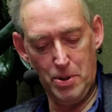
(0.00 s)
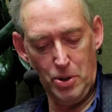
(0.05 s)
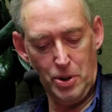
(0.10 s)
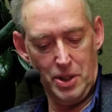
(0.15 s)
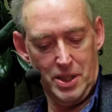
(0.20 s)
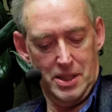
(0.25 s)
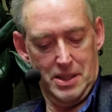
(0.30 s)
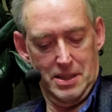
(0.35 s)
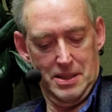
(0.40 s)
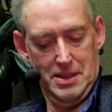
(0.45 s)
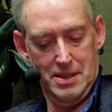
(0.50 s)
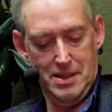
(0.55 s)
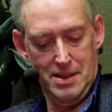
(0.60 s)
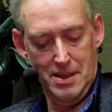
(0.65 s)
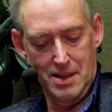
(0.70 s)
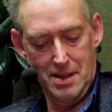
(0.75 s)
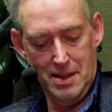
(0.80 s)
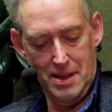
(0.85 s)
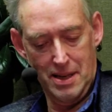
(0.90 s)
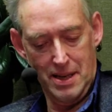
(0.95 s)
book,
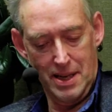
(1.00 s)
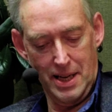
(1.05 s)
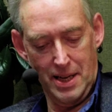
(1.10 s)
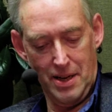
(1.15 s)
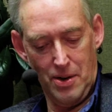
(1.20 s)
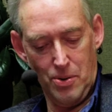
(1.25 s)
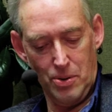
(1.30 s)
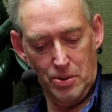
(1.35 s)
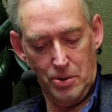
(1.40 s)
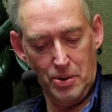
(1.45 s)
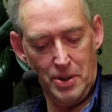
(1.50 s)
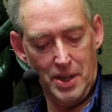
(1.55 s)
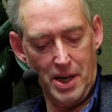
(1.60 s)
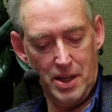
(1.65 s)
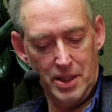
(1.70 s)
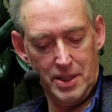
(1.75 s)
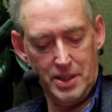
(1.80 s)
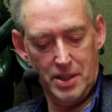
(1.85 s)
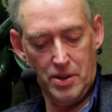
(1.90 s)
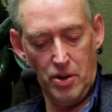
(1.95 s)
and also The
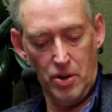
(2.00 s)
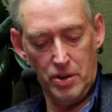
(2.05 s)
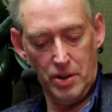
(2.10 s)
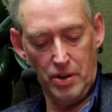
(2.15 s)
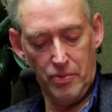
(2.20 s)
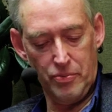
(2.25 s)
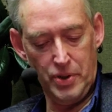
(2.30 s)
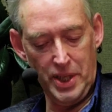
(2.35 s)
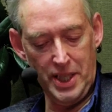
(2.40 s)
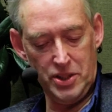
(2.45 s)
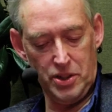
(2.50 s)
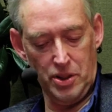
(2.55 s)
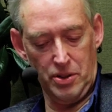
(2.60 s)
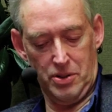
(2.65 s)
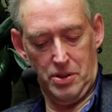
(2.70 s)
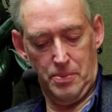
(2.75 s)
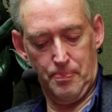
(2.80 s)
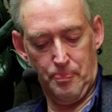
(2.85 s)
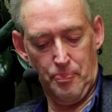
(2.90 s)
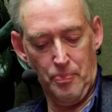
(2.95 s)
Architectonic of
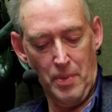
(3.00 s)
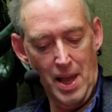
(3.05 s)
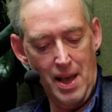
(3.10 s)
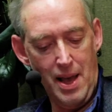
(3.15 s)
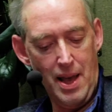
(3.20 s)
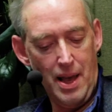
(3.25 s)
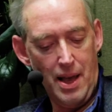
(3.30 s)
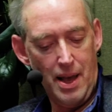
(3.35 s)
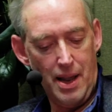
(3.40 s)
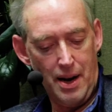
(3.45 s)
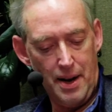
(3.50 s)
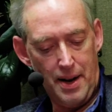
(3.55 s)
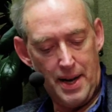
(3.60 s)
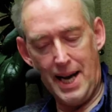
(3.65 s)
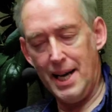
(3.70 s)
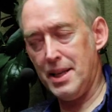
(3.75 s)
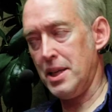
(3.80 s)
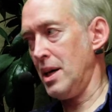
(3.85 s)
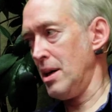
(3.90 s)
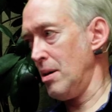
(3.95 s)
Reasons.
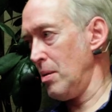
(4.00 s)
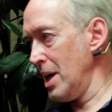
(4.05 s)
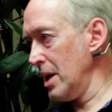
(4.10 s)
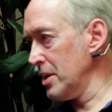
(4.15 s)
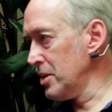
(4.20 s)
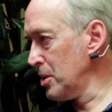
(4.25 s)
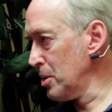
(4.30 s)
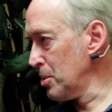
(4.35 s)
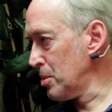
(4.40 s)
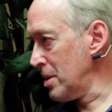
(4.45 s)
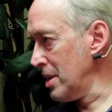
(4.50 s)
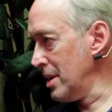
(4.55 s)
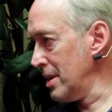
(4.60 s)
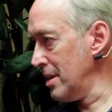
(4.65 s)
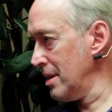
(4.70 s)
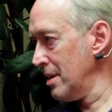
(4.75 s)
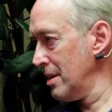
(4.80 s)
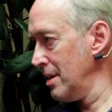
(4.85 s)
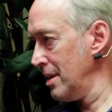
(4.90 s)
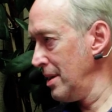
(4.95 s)
That's how I
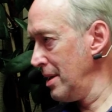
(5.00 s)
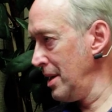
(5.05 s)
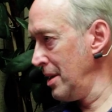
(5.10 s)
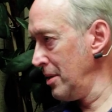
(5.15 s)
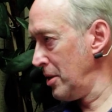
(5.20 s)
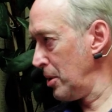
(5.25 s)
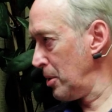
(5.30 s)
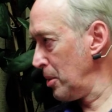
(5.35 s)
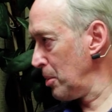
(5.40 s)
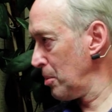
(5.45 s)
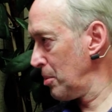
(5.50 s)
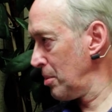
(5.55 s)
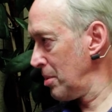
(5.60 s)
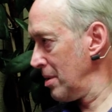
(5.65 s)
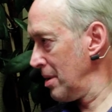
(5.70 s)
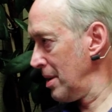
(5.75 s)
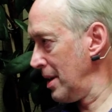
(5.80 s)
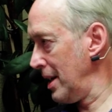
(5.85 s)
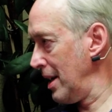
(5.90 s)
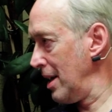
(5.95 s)
usually introduce
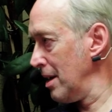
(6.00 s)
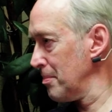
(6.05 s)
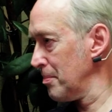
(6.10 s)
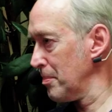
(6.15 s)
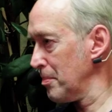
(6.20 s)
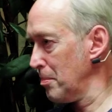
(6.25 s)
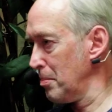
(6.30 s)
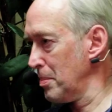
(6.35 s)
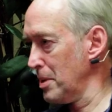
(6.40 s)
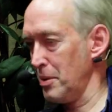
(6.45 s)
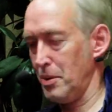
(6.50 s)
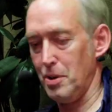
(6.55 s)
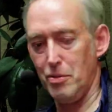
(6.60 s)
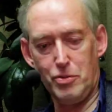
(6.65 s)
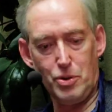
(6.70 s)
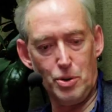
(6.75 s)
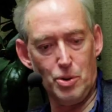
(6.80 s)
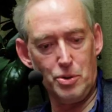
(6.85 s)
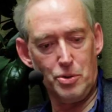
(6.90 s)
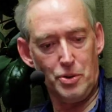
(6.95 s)
Lea. But
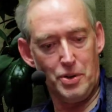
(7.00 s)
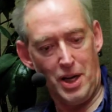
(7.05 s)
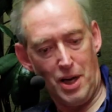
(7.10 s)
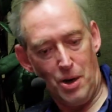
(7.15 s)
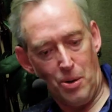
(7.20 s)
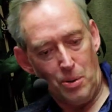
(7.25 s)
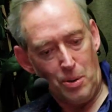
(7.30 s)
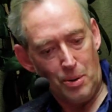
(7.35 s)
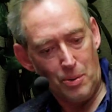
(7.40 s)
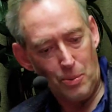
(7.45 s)
of course, now